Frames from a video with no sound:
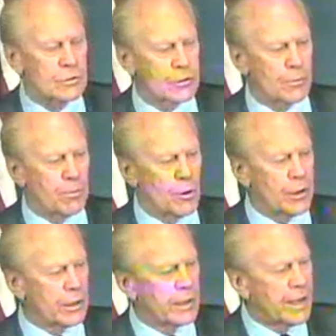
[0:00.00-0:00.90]

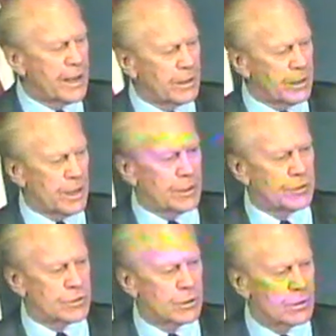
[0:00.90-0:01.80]
supported
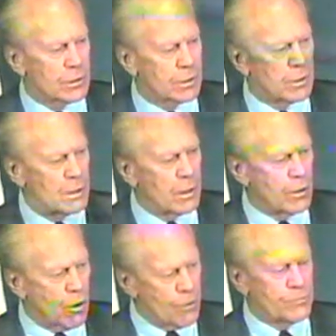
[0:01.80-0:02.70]
candidates and
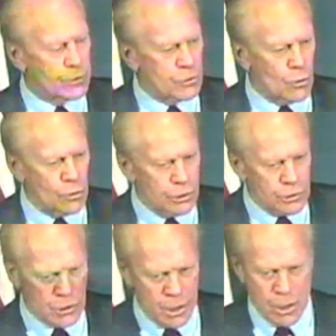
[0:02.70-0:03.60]
office holders